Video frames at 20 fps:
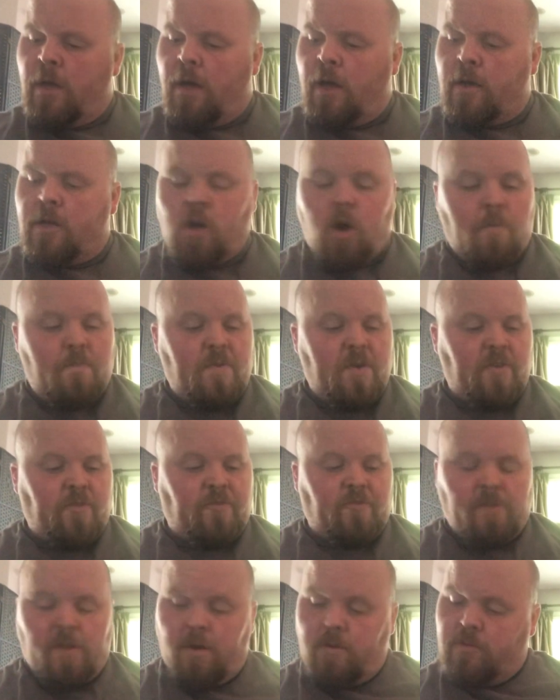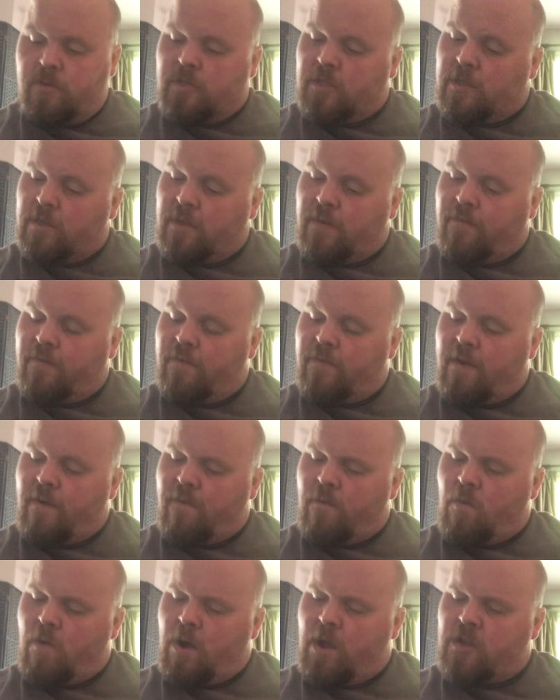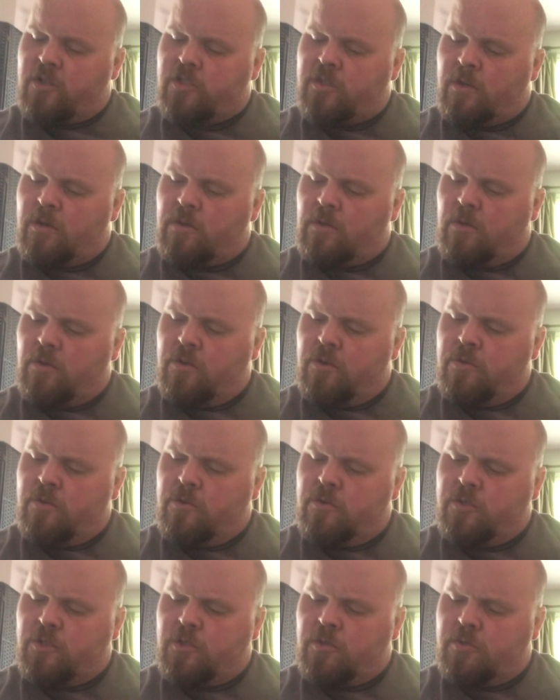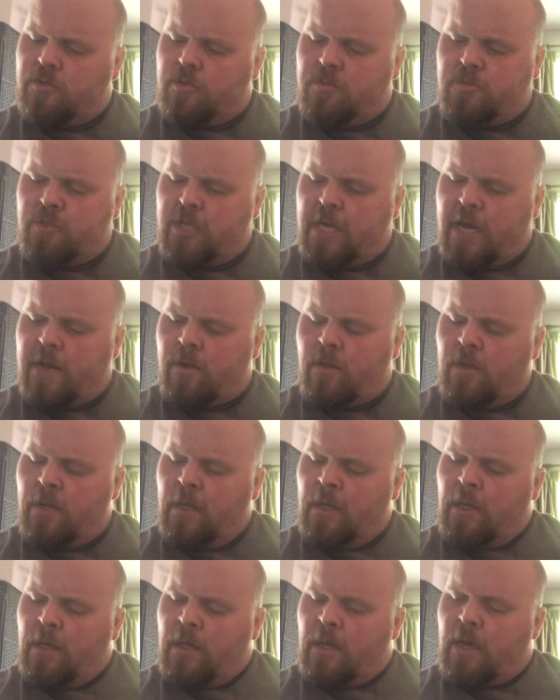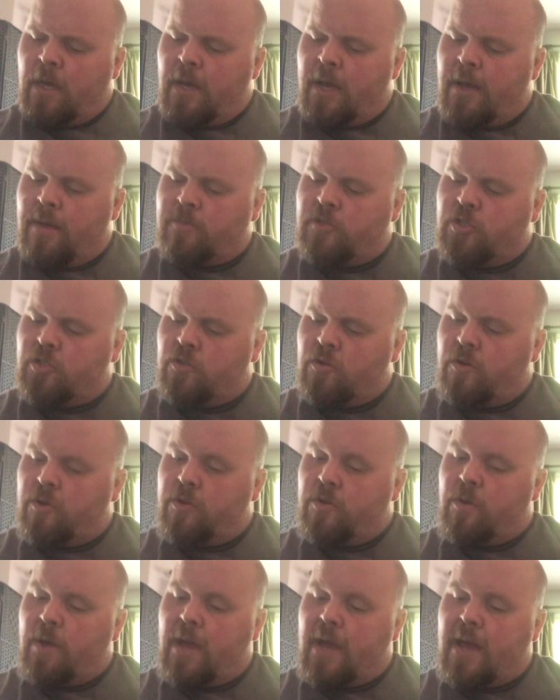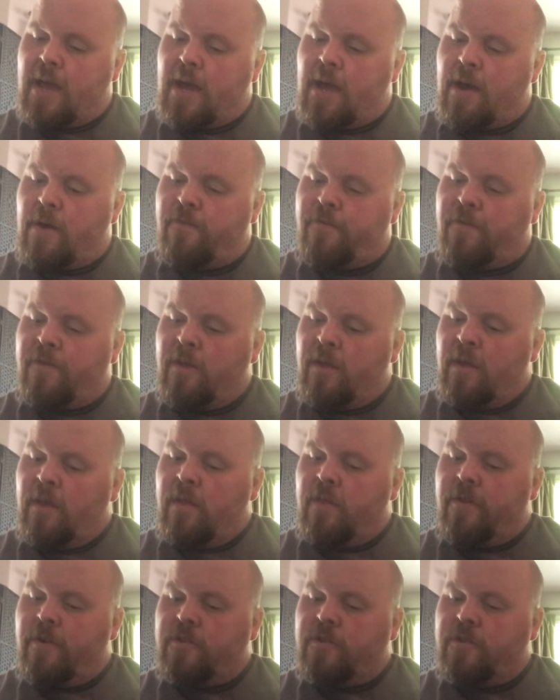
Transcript: copious notes. If you've ever watched Uncle Lou's YouTube channel, I'm sure you have. They're